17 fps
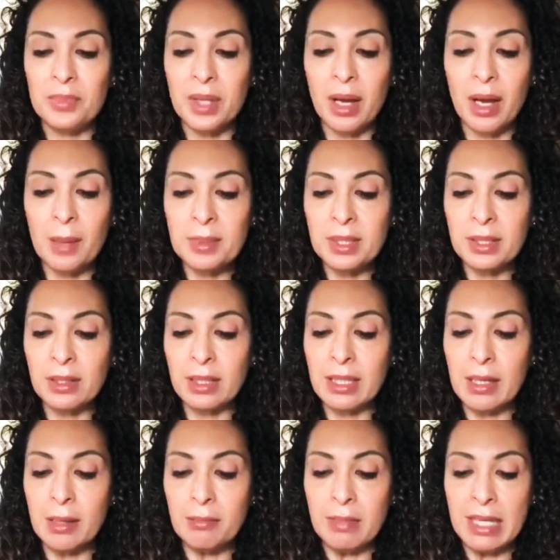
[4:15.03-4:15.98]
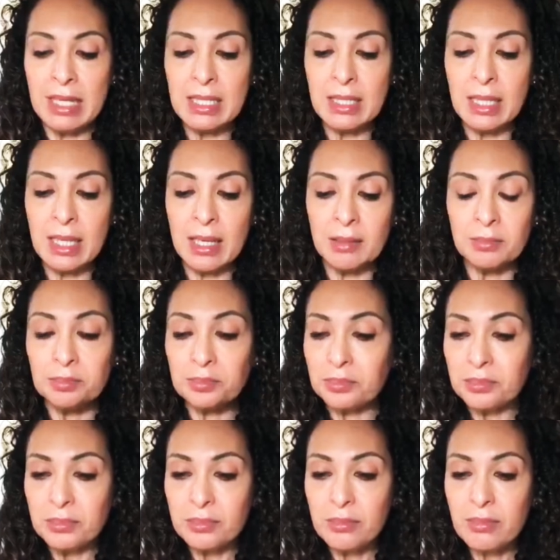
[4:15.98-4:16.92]
Absolutely amazing.
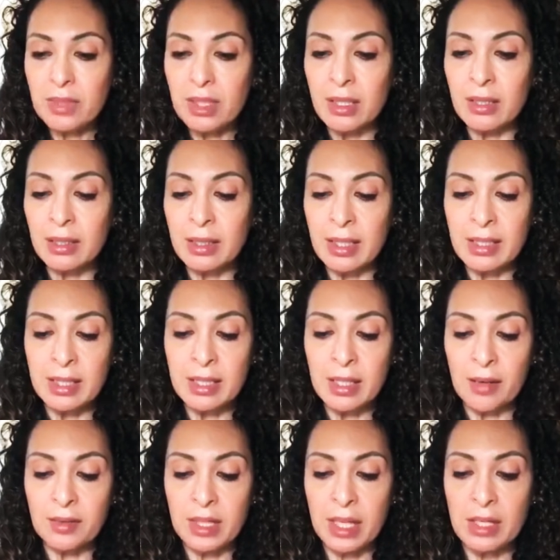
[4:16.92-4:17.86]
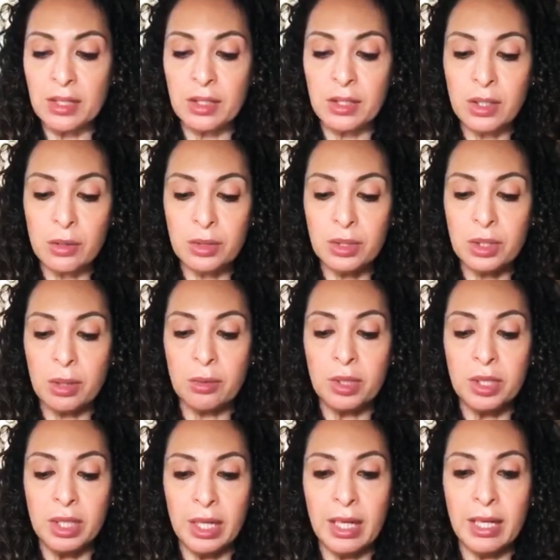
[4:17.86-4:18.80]
This stuff tastes so
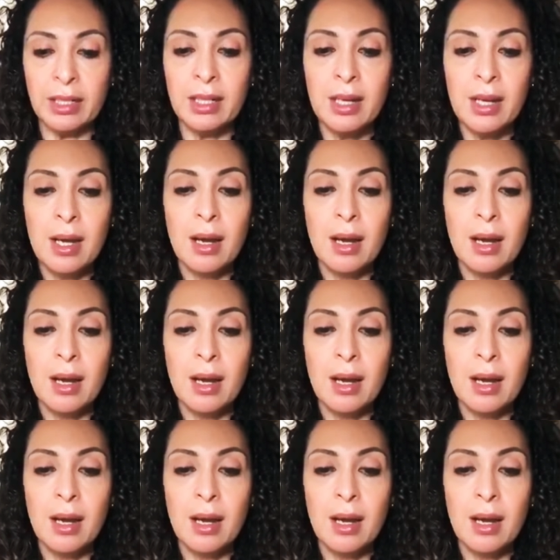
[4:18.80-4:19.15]
good,